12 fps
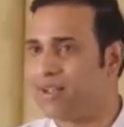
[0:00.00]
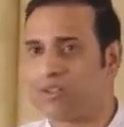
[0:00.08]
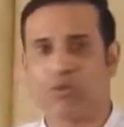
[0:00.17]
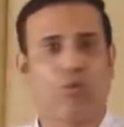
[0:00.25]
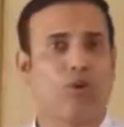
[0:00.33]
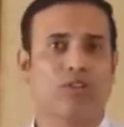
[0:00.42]

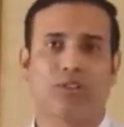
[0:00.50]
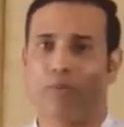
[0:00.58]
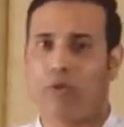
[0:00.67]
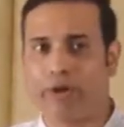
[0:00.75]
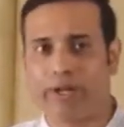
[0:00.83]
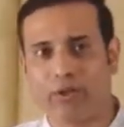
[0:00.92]
So what's the
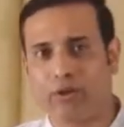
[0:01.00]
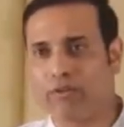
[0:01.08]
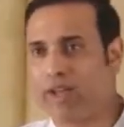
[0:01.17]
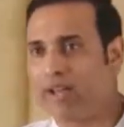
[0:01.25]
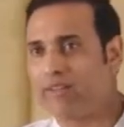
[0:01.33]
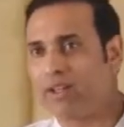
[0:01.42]
point of
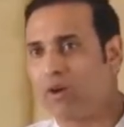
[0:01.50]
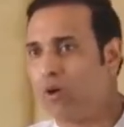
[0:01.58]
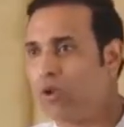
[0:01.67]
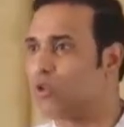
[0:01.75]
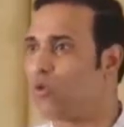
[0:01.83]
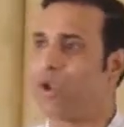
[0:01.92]
having
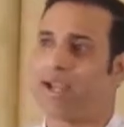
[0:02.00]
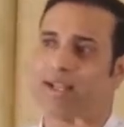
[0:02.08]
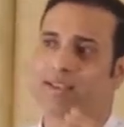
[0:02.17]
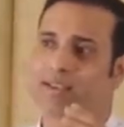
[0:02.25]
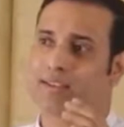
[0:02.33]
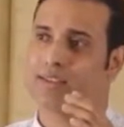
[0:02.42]
all the
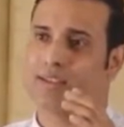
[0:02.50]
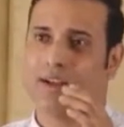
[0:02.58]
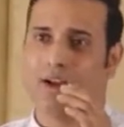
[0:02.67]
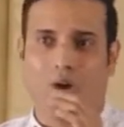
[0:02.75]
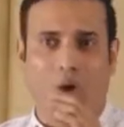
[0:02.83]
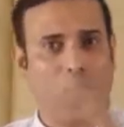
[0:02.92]
wealth,
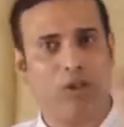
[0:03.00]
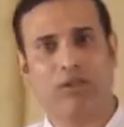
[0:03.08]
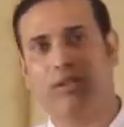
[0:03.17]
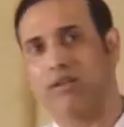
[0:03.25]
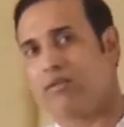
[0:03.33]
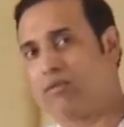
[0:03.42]
all
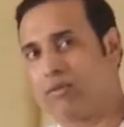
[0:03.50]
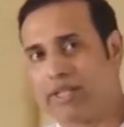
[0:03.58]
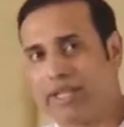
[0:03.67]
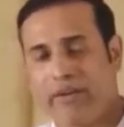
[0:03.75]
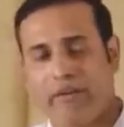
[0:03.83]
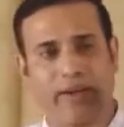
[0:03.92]
the
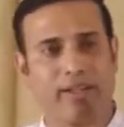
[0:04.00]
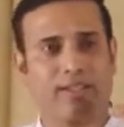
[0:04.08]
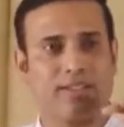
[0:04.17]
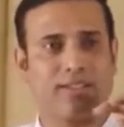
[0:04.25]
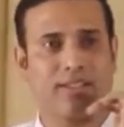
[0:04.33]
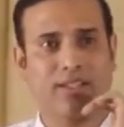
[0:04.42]

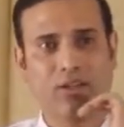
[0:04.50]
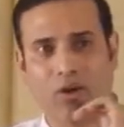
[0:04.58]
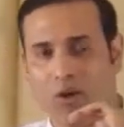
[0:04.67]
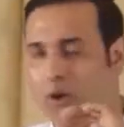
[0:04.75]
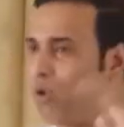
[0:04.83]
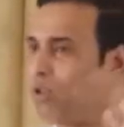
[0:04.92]
degrees,
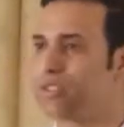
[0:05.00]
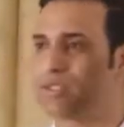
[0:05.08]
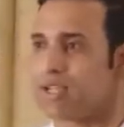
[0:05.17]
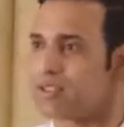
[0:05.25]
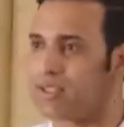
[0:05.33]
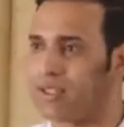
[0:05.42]
all the
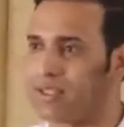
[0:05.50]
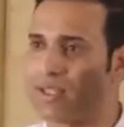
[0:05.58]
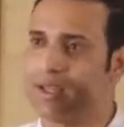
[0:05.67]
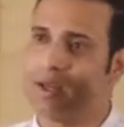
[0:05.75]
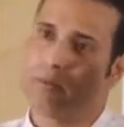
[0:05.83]
success?